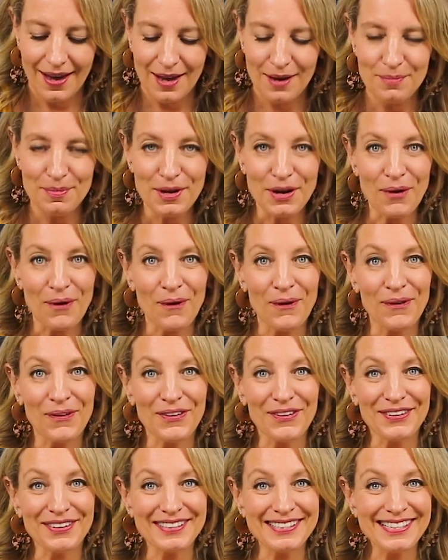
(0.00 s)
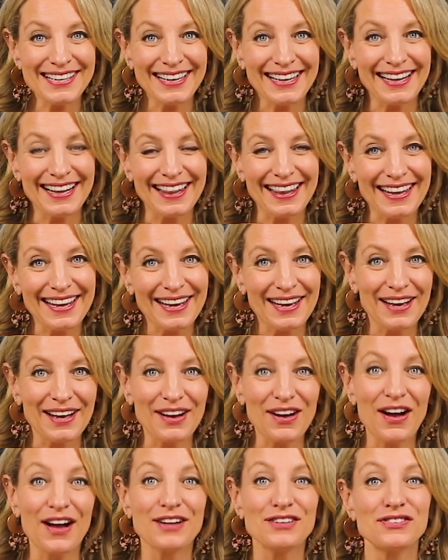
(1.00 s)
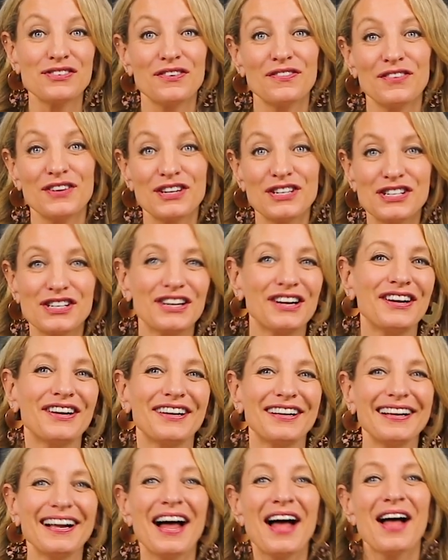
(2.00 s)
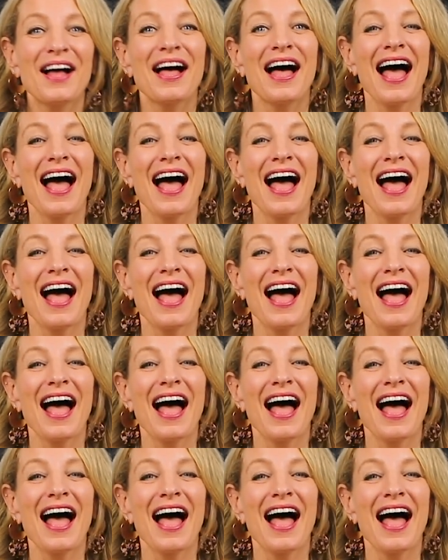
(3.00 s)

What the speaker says: And behold, the controversial,